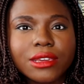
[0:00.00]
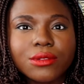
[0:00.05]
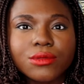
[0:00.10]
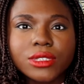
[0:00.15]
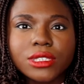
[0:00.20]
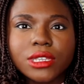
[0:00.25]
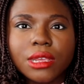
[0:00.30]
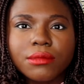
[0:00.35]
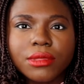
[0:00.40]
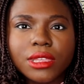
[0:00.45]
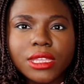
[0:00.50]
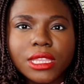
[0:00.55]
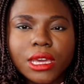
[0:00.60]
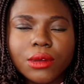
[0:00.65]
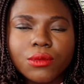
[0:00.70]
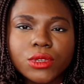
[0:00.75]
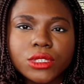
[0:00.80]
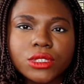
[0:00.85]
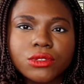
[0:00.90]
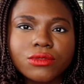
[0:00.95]
it was something
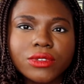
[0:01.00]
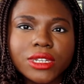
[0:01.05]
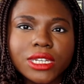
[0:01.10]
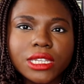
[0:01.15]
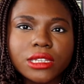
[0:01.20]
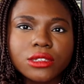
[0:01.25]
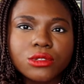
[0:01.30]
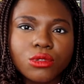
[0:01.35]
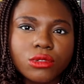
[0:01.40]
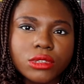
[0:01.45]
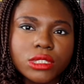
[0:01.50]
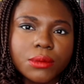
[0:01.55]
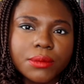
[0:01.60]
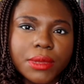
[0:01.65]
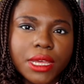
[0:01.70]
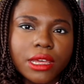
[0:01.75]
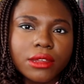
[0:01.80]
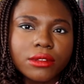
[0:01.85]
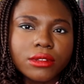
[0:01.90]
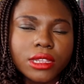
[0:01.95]
that wasn't really talked
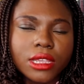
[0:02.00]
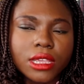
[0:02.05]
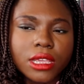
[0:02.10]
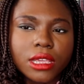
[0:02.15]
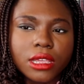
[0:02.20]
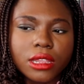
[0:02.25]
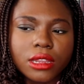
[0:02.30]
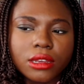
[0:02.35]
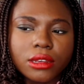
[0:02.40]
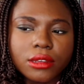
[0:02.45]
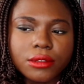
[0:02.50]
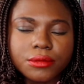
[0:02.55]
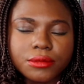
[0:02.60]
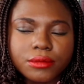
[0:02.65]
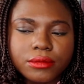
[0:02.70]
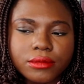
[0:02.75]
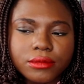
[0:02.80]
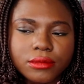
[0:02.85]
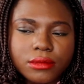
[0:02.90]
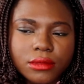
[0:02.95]
about in
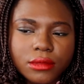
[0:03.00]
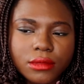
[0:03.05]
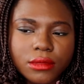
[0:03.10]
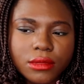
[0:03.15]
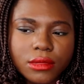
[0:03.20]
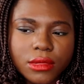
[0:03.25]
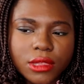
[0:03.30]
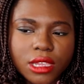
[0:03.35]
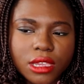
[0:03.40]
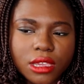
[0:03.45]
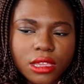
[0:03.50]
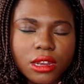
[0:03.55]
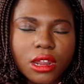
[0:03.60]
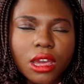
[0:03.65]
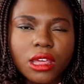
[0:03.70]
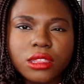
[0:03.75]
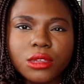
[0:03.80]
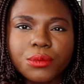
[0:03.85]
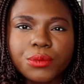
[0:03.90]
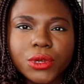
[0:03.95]

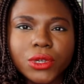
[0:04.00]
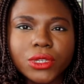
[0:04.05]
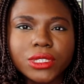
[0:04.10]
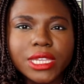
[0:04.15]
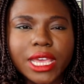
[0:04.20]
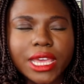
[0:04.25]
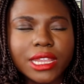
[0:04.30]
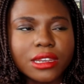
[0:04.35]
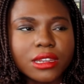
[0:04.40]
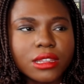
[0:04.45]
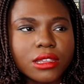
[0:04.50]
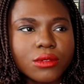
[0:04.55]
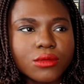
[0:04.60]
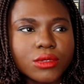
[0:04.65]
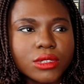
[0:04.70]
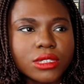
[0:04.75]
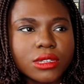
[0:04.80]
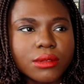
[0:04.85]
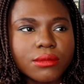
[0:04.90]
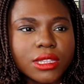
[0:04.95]
other books, and it
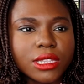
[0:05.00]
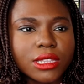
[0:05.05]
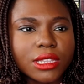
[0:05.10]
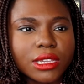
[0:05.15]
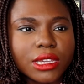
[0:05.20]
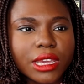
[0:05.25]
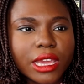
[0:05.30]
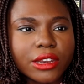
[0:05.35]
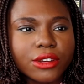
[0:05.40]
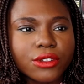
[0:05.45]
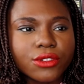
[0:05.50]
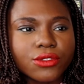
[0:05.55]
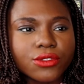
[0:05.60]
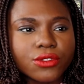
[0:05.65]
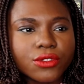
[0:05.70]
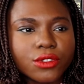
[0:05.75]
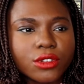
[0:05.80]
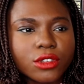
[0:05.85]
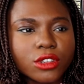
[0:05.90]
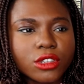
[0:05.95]
was something that kind
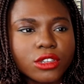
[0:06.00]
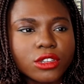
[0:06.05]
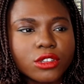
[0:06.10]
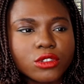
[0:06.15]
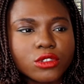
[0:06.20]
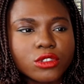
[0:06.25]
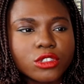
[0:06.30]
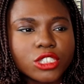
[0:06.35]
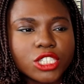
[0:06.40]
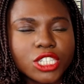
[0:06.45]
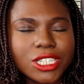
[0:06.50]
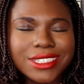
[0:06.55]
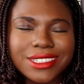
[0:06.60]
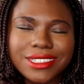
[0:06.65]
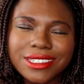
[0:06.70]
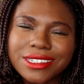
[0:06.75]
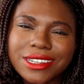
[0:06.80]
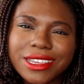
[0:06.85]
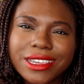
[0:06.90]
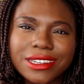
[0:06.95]
of she
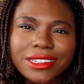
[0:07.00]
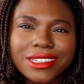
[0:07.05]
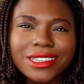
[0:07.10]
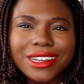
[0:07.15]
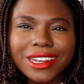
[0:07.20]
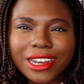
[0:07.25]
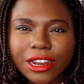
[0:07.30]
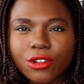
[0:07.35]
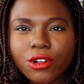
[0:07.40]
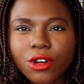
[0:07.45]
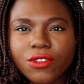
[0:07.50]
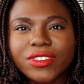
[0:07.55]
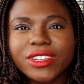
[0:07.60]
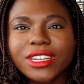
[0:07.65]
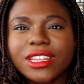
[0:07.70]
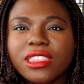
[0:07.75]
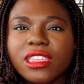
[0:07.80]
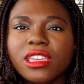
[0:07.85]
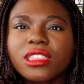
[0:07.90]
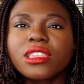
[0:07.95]
stayed clear of,
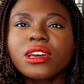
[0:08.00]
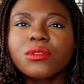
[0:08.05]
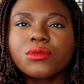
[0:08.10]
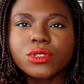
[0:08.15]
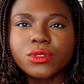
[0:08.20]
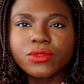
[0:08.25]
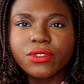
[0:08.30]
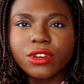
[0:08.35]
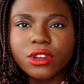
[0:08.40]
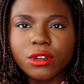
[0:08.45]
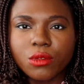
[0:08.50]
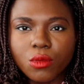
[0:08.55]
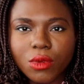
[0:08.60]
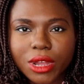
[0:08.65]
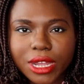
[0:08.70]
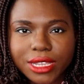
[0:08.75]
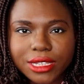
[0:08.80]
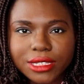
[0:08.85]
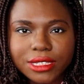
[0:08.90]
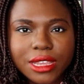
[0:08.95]
and I think that was very
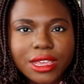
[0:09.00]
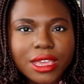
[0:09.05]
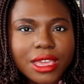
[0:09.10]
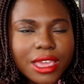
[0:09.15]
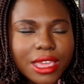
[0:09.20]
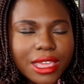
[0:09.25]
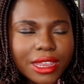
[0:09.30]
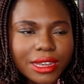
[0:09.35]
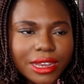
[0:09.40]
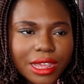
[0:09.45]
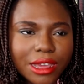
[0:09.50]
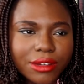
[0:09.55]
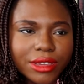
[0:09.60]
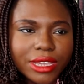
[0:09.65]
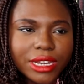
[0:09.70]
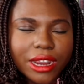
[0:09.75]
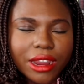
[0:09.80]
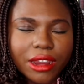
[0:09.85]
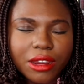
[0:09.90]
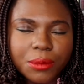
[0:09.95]
wise. Now,
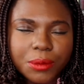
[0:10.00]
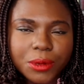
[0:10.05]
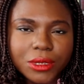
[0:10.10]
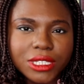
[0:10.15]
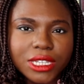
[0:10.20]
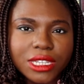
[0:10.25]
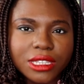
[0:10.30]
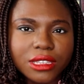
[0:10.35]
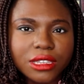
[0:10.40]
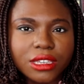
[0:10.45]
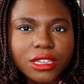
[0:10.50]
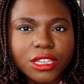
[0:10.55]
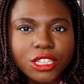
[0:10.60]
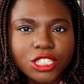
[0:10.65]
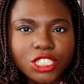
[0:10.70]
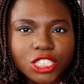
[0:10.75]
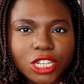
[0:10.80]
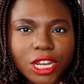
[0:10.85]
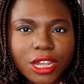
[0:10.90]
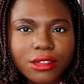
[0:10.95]
in Harry Potter and the
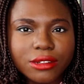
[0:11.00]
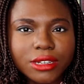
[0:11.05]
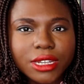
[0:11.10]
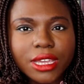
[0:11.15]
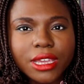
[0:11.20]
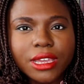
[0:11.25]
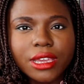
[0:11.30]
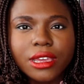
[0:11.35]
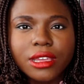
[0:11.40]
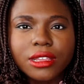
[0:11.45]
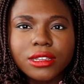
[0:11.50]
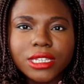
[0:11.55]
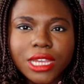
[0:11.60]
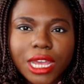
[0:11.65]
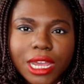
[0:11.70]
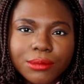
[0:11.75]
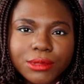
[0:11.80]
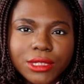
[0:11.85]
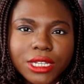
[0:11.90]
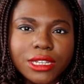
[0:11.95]
Cursed Child,
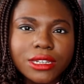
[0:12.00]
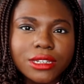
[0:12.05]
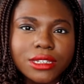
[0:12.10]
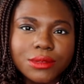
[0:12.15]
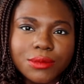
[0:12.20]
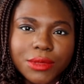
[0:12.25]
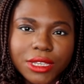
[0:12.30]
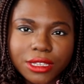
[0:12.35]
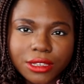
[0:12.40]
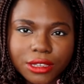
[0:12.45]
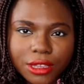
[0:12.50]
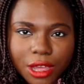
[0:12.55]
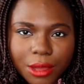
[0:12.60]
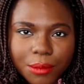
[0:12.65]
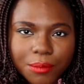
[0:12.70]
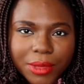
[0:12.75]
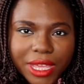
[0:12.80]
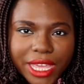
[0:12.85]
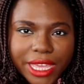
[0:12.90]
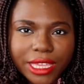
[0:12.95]
time turners make a
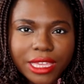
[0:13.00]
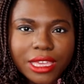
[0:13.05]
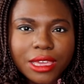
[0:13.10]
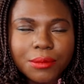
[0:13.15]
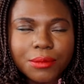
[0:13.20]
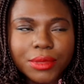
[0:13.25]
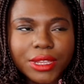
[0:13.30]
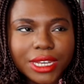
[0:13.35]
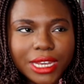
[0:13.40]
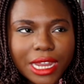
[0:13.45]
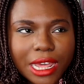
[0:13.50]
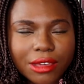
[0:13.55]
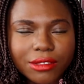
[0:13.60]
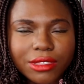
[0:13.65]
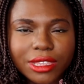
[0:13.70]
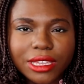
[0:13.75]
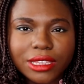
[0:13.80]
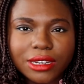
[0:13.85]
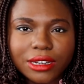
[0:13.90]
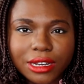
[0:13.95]
comeback, but now
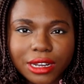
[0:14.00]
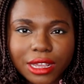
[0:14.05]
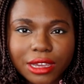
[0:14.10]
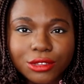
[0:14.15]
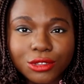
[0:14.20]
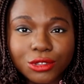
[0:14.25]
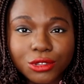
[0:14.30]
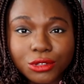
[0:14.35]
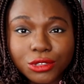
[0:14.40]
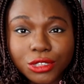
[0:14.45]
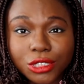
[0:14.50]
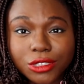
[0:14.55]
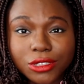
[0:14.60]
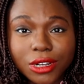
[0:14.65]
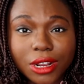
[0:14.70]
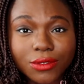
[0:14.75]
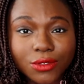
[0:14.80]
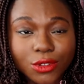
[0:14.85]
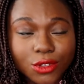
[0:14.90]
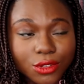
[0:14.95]
they can allow you to
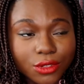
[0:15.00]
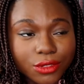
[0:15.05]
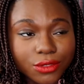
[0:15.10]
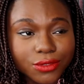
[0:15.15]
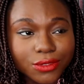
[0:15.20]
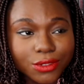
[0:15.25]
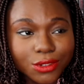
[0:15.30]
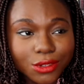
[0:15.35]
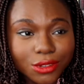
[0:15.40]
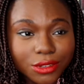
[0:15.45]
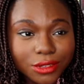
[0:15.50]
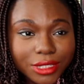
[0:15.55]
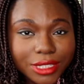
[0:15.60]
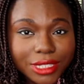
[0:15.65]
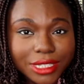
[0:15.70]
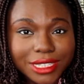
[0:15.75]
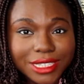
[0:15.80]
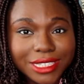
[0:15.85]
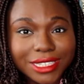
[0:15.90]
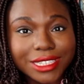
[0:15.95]
travel for
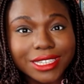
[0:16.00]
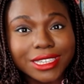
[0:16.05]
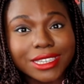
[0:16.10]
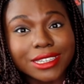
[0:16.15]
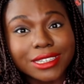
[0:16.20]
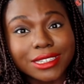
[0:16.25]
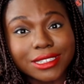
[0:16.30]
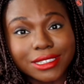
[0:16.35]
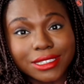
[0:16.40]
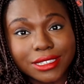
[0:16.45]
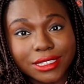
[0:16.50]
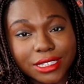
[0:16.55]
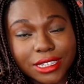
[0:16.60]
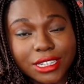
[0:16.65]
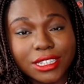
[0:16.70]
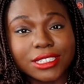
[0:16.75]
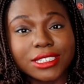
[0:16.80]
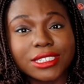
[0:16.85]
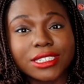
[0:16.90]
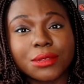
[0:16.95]
years
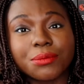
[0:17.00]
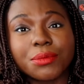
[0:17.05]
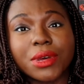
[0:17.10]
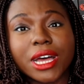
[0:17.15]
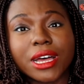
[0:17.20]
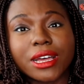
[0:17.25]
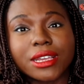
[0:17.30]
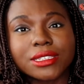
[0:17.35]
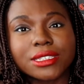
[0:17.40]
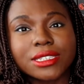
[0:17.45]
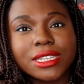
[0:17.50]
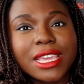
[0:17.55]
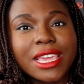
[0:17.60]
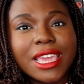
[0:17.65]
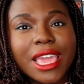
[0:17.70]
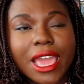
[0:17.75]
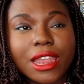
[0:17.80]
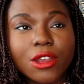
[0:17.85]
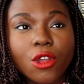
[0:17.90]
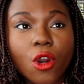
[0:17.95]
into the past.
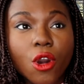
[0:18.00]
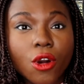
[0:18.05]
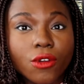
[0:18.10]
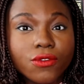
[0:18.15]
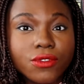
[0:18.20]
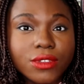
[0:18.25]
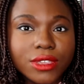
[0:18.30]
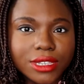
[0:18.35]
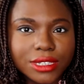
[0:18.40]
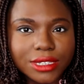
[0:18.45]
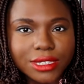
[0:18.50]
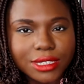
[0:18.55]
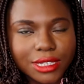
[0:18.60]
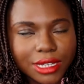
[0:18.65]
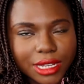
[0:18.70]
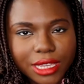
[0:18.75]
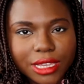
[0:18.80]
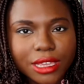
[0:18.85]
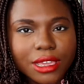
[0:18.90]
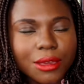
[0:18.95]
And
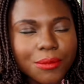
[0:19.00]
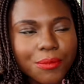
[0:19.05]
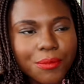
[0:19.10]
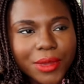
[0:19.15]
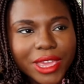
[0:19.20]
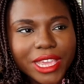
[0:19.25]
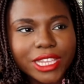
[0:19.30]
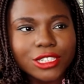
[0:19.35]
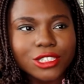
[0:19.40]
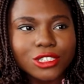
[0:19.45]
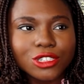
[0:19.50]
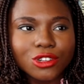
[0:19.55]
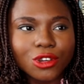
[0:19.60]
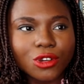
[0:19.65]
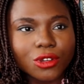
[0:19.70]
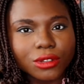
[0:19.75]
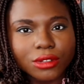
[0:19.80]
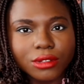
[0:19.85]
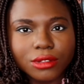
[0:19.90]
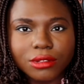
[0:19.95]
obviously, based
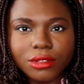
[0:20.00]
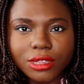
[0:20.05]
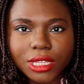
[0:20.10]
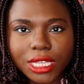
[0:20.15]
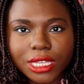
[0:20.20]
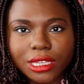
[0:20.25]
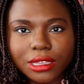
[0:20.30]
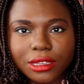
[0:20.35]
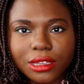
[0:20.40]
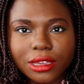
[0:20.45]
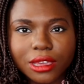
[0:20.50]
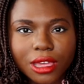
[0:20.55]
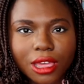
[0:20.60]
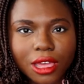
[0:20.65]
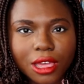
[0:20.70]
on the